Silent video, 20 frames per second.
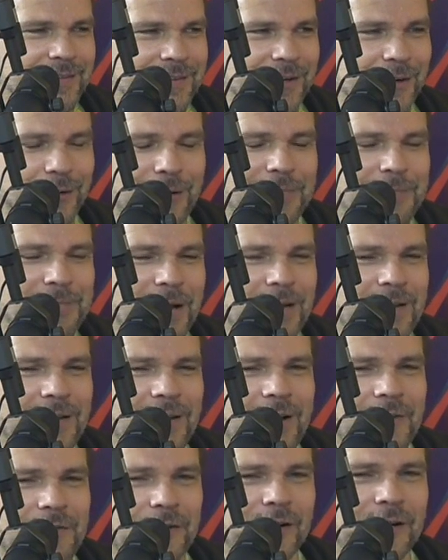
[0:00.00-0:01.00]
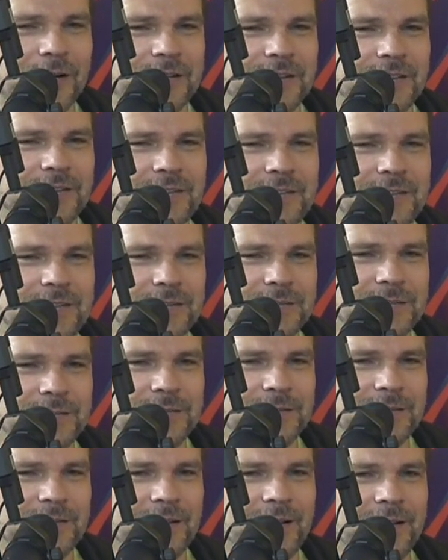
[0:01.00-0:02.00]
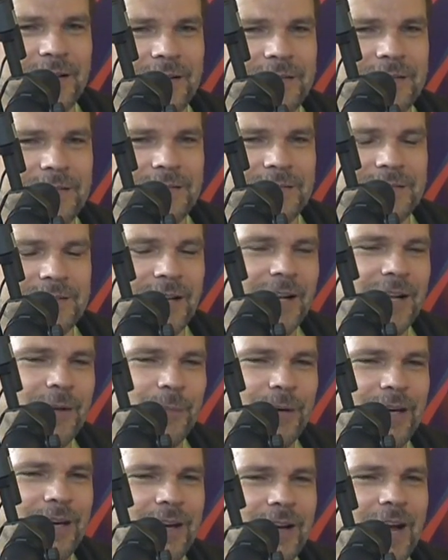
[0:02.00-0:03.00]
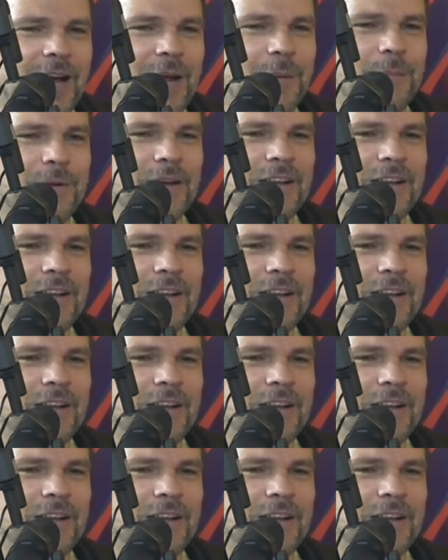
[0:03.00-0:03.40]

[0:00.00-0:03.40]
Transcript: You know, I love artists. They tell me I'm